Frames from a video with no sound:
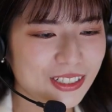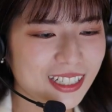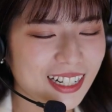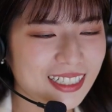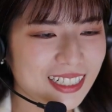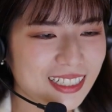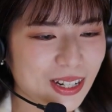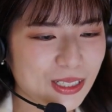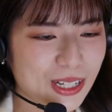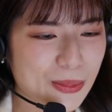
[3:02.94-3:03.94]
for the
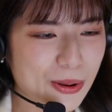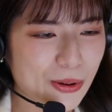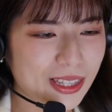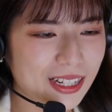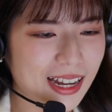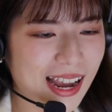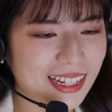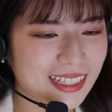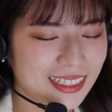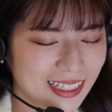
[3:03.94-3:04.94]
brand.
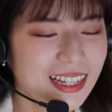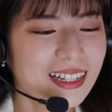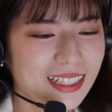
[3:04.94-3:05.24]
It's just a